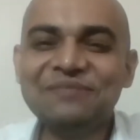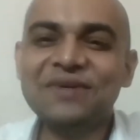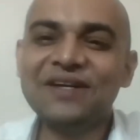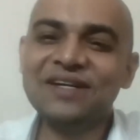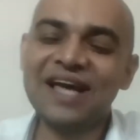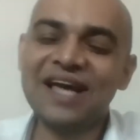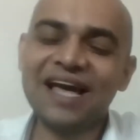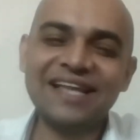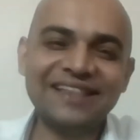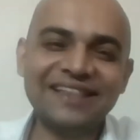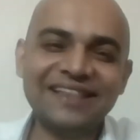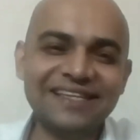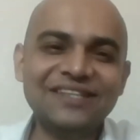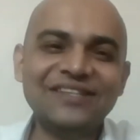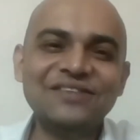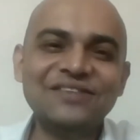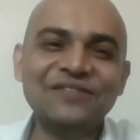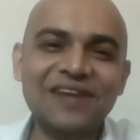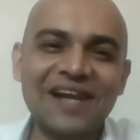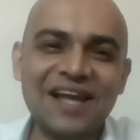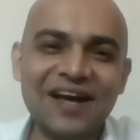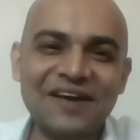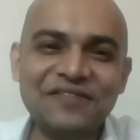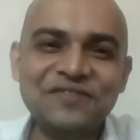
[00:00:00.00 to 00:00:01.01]
But I think you
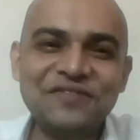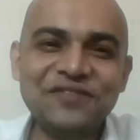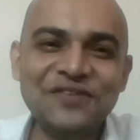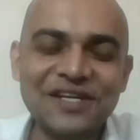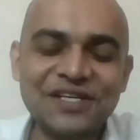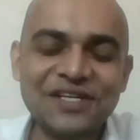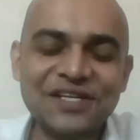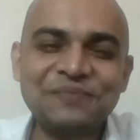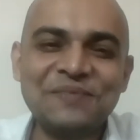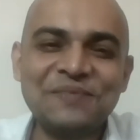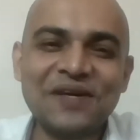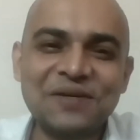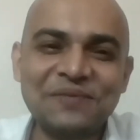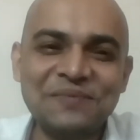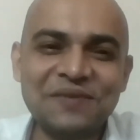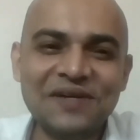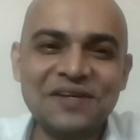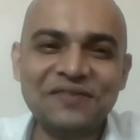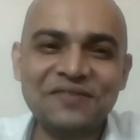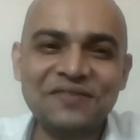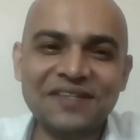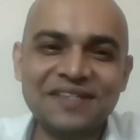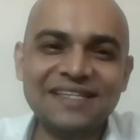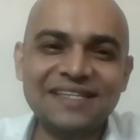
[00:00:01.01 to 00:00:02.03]
will have to
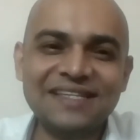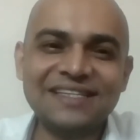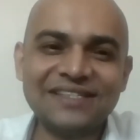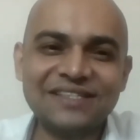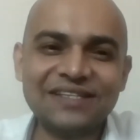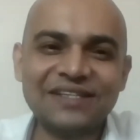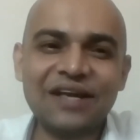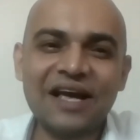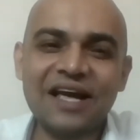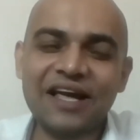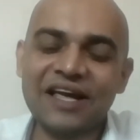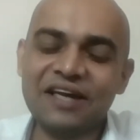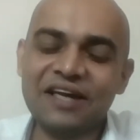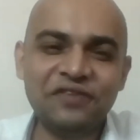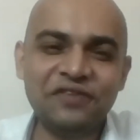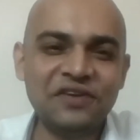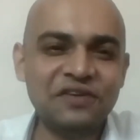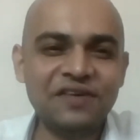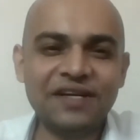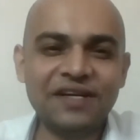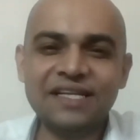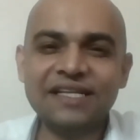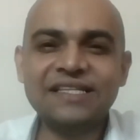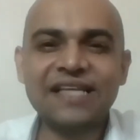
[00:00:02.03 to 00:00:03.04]
experiment with these.
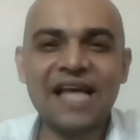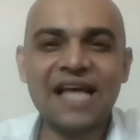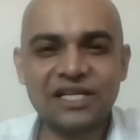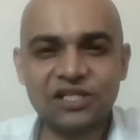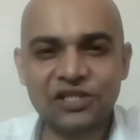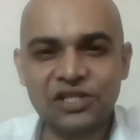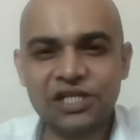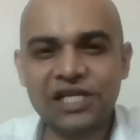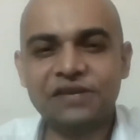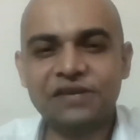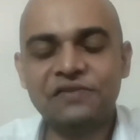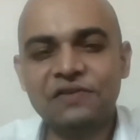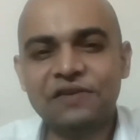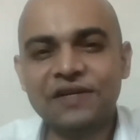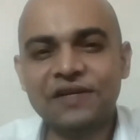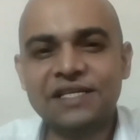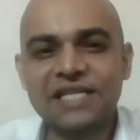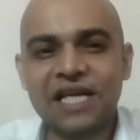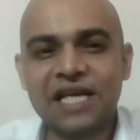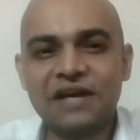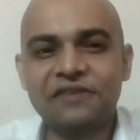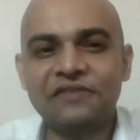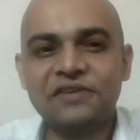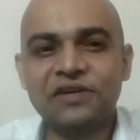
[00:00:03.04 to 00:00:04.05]
Everyone is
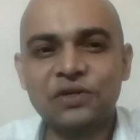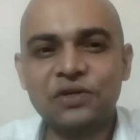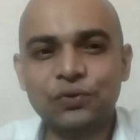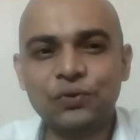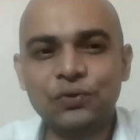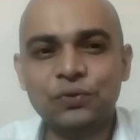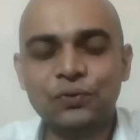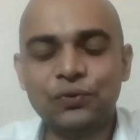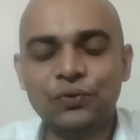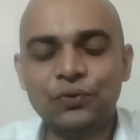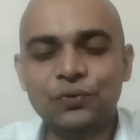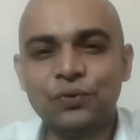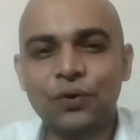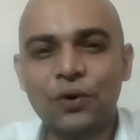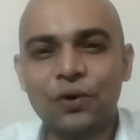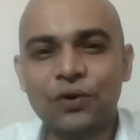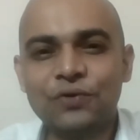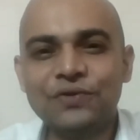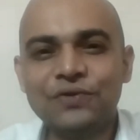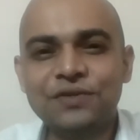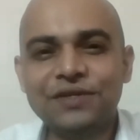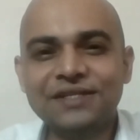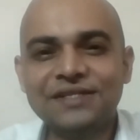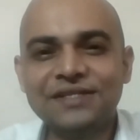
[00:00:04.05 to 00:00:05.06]
having to do all
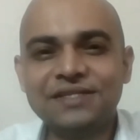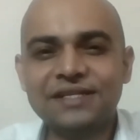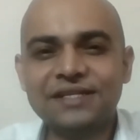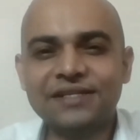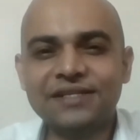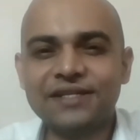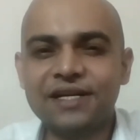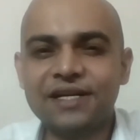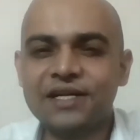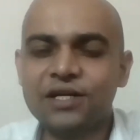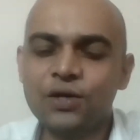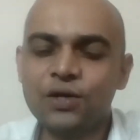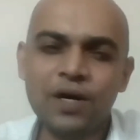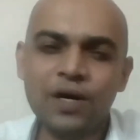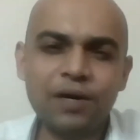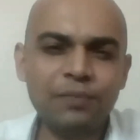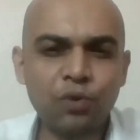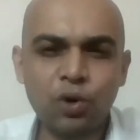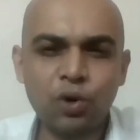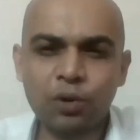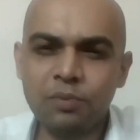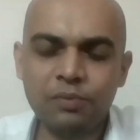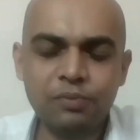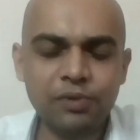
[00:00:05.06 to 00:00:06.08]
of these things right now. And
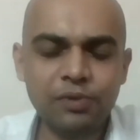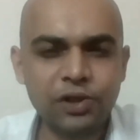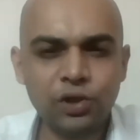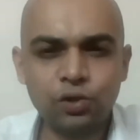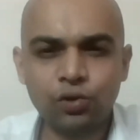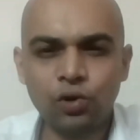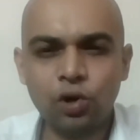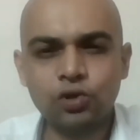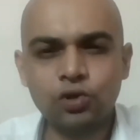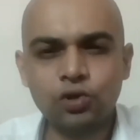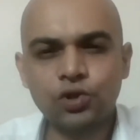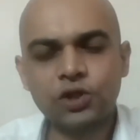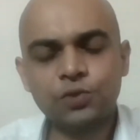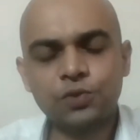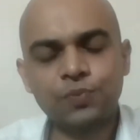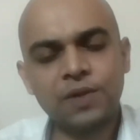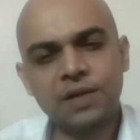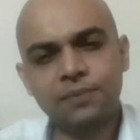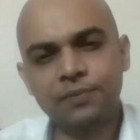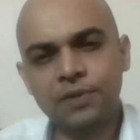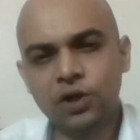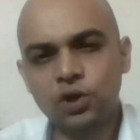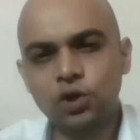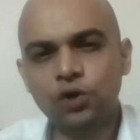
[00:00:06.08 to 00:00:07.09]
probably you'll also
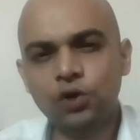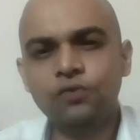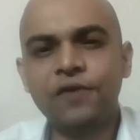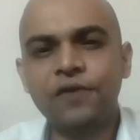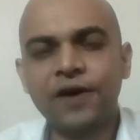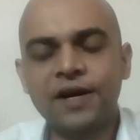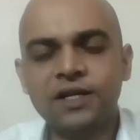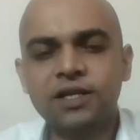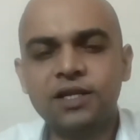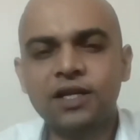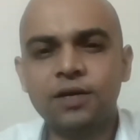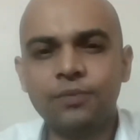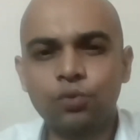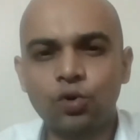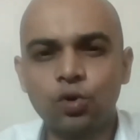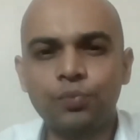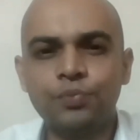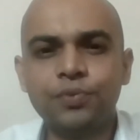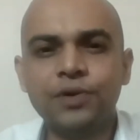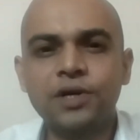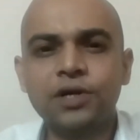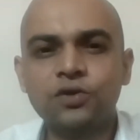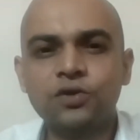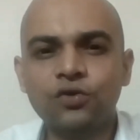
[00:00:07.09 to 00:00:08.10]
experiment. You'll find the
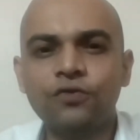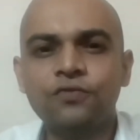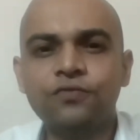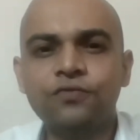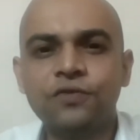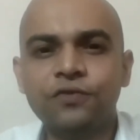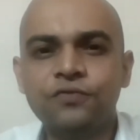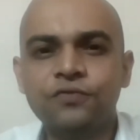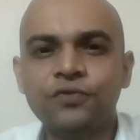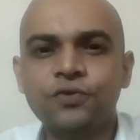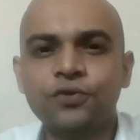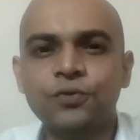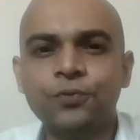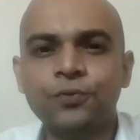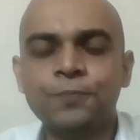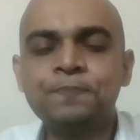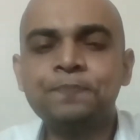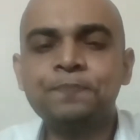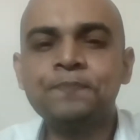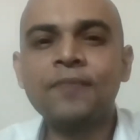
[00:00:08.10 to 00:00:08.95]
appropriate software for you.